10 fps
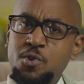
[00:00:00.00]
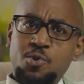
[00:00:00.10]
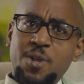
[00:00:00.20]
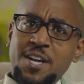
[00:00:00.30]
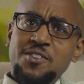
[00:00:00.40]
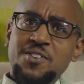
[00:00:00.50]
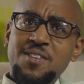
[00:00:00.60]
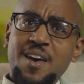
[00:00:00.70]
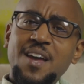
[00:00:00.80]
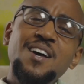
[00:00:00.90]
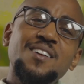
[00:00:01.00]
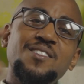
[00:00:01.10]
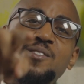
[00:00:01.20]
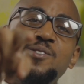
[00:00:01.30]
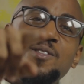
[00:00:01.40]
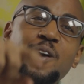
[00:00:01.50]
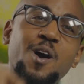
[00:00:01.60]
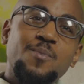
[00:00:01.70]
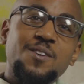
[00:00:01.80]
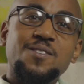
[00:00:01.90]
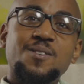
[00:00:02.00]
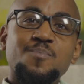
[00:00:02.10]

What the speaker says: Would you like to see that? Tell us in the comments.